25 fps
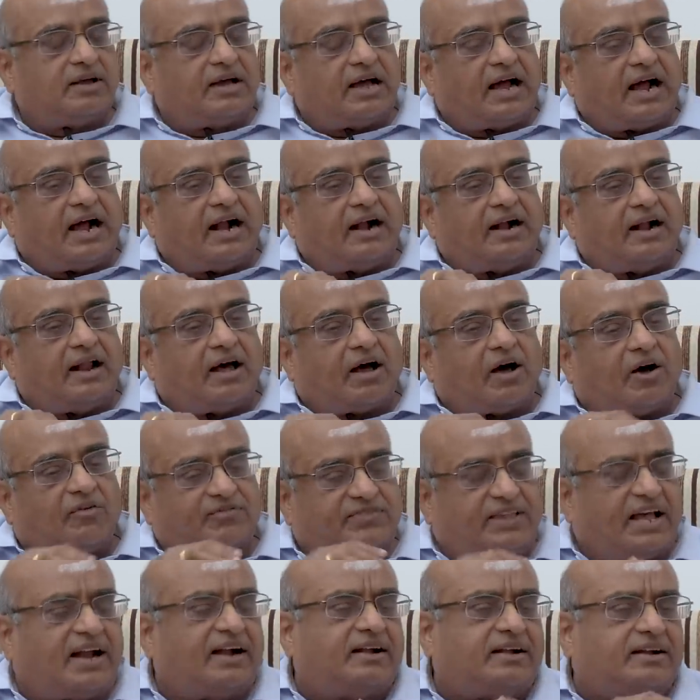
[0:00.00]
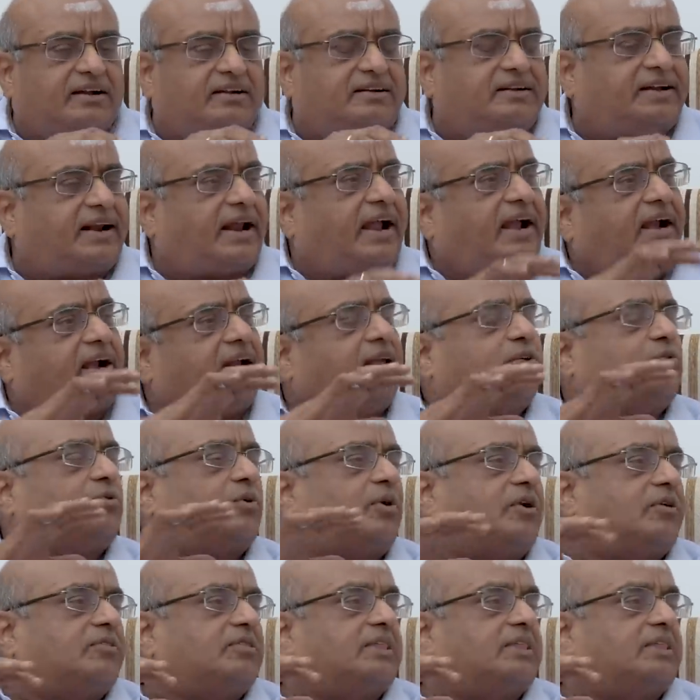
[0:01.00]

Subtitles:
And of that, trade is one